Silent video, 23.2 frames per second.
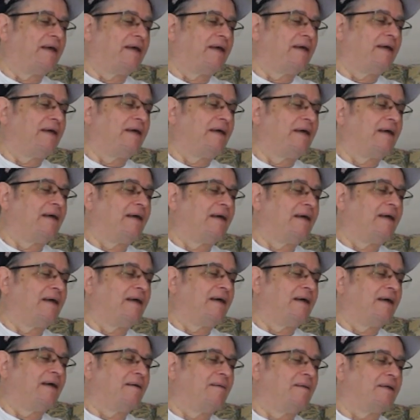Wow,
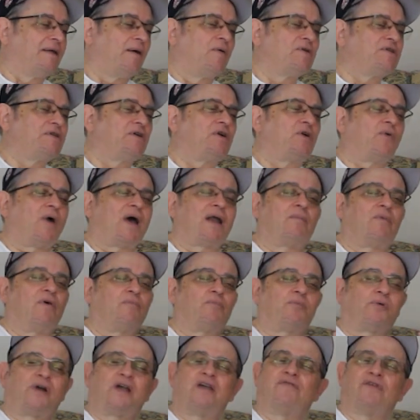wow. That was incredible
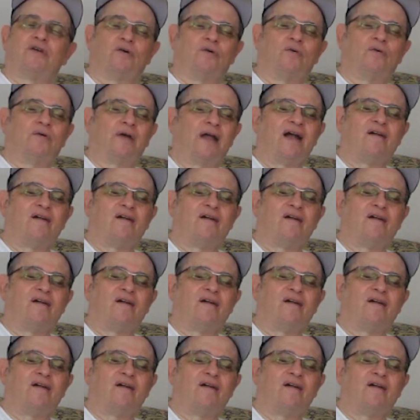preview.